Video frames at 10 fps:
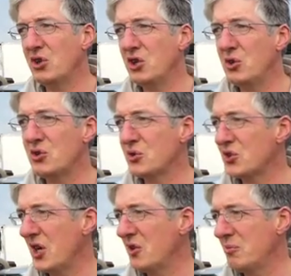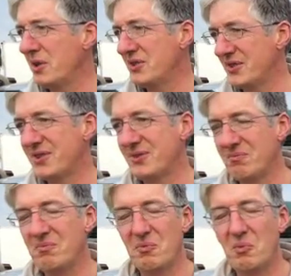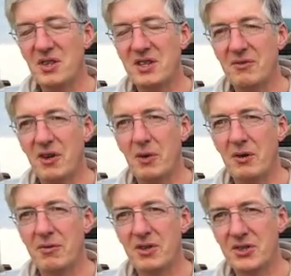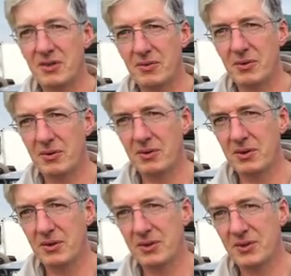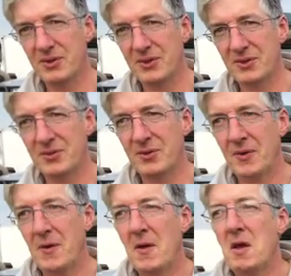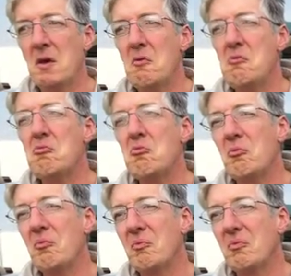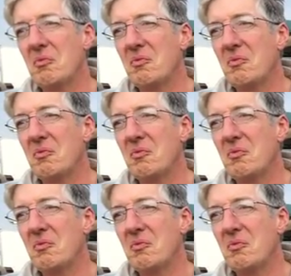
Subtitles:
your usual show, but it's worked out very well. And you say not your usual show. That's a good thing or bad thing?